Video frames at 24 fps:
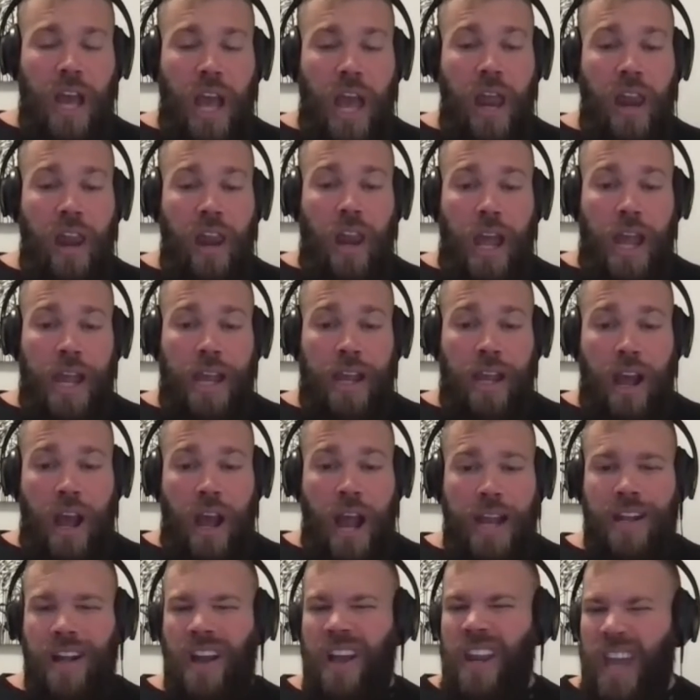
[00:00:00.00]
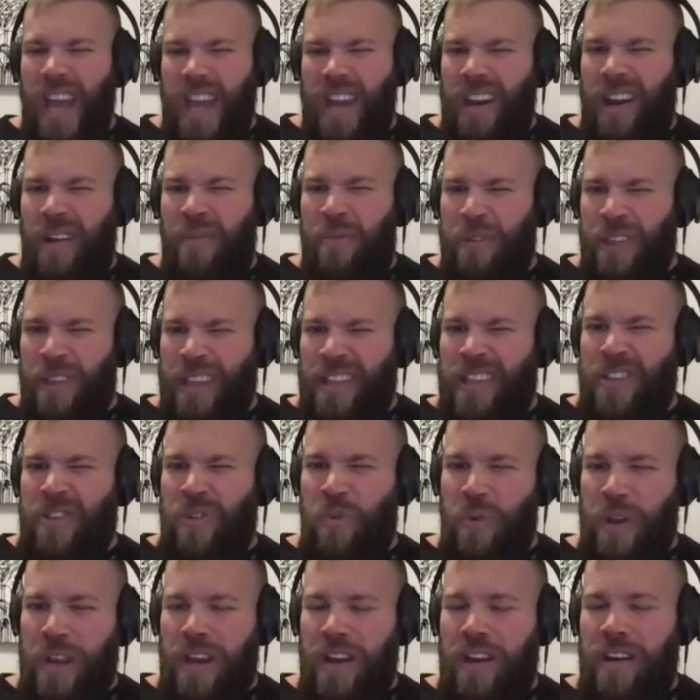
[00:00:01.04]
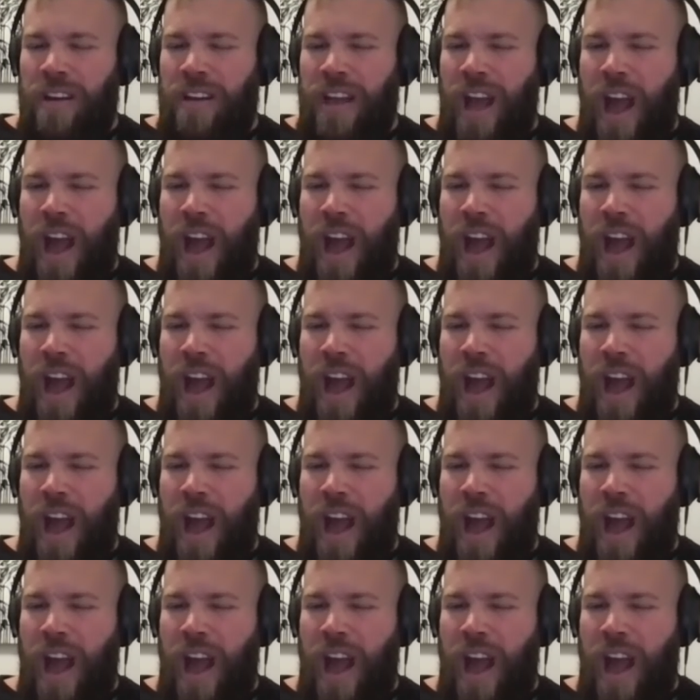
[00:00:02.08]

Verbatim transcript: And like, I kind of ended up with like this weird